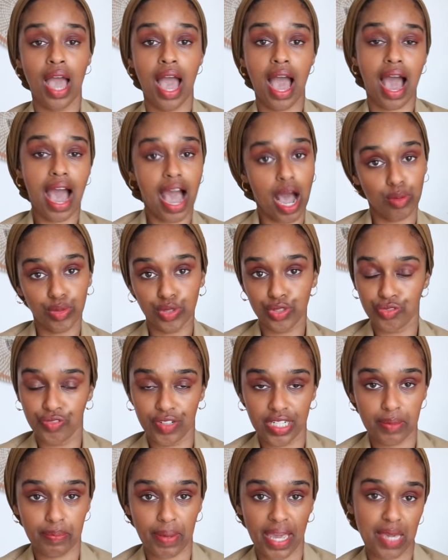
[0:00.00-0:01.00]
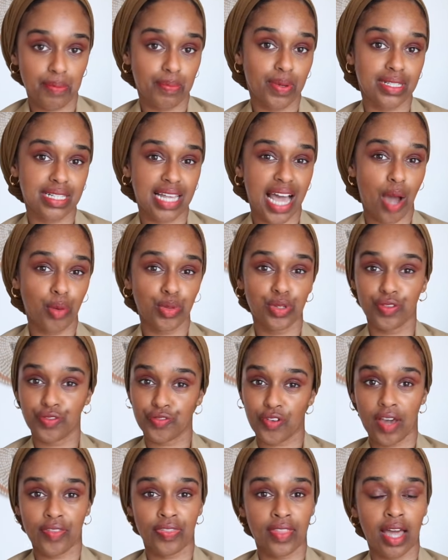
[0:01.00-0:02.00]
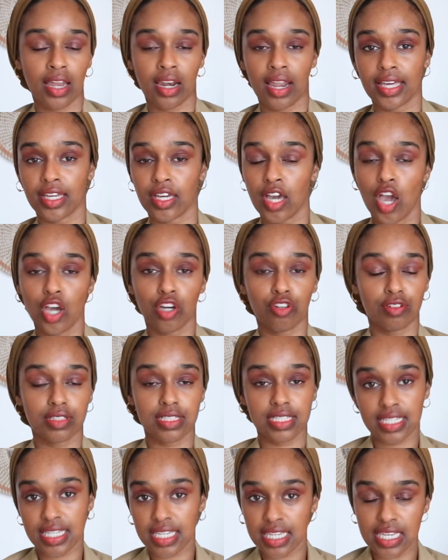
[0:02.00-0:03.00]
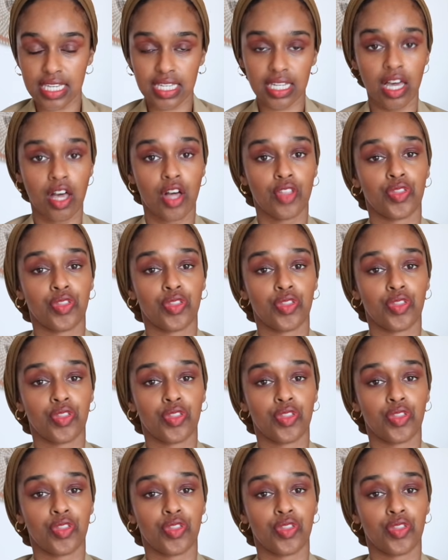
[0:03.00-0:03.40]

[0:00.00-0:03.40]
how you read papers, how you find that like critique,